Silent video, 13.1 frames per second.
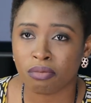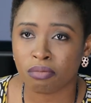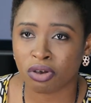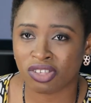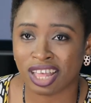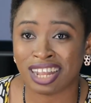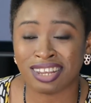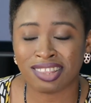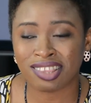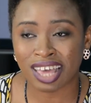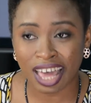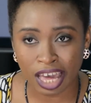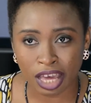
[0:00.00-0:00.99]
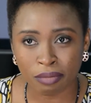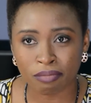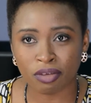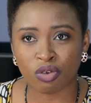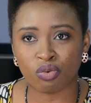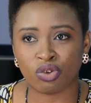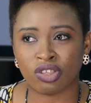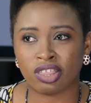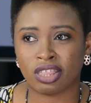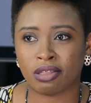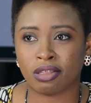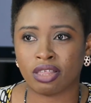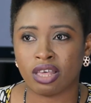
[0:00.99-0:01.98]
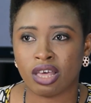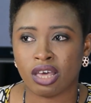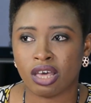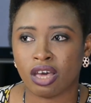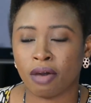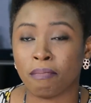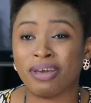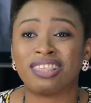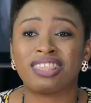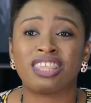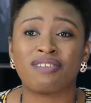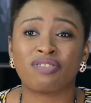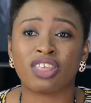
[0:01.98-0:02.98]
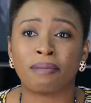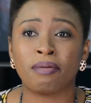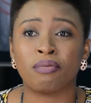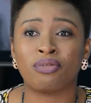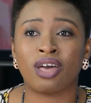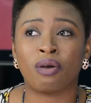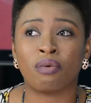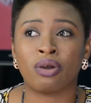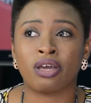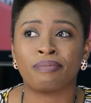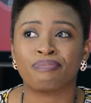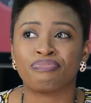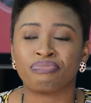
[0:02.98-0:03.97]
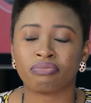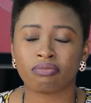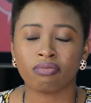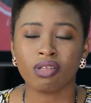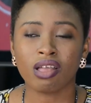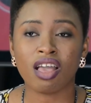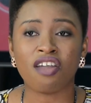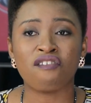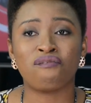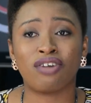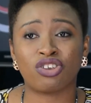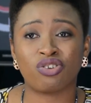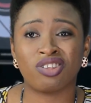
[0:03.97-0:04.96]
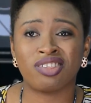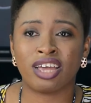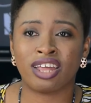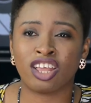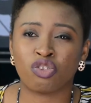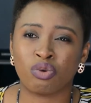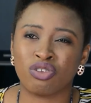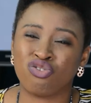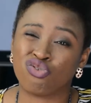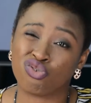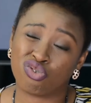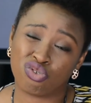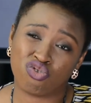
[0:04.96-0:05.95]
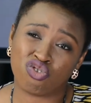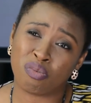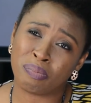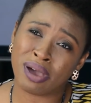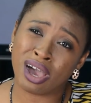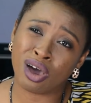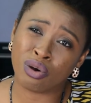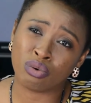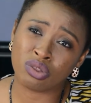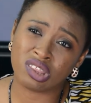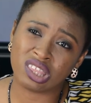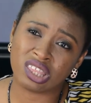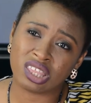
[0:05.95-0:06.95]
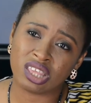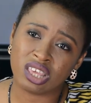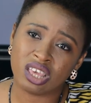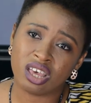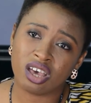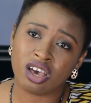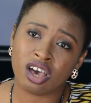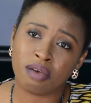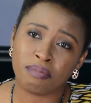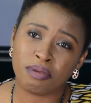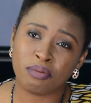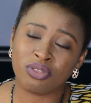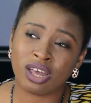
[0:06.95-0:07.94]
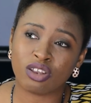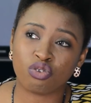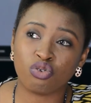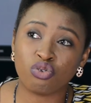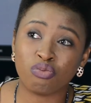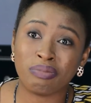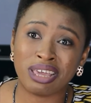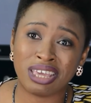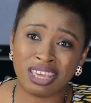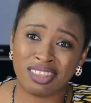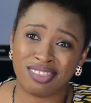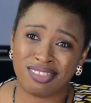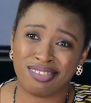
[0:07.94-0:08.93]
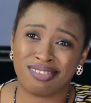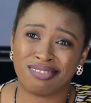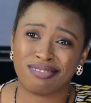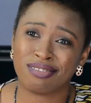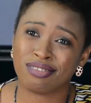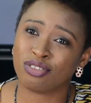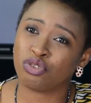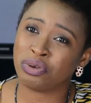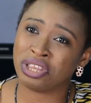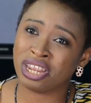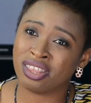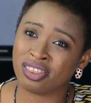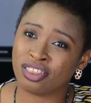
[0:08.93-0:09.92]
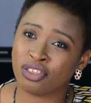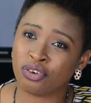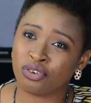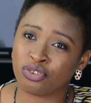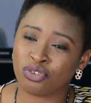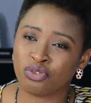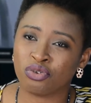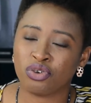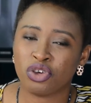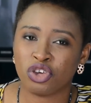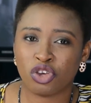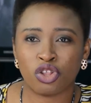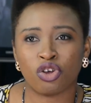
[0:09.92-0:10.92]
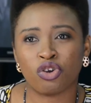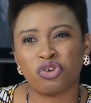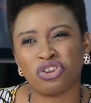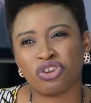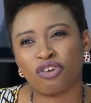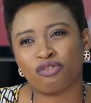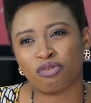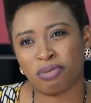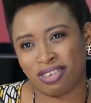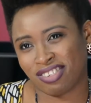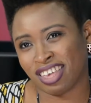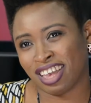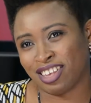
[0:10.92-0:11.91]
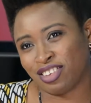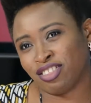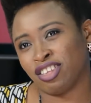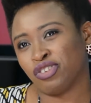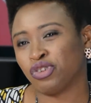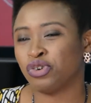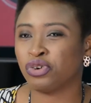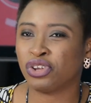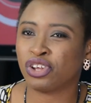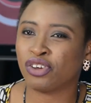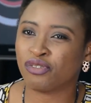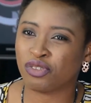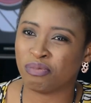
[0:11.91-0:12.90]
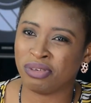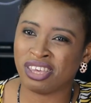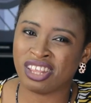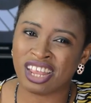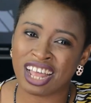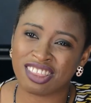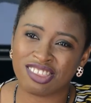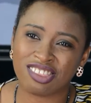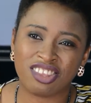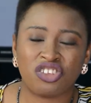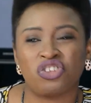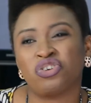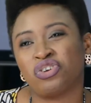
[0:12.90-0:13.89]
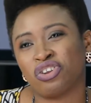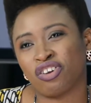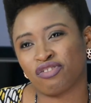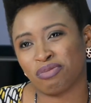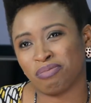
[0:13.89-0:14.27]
because at the time it was perceived that people that were fashion designers were dropouts, people that couldn't make it doing anything else. You know, you're not good enough to be a science student, you're not good enough to be an art student, you're not good enough to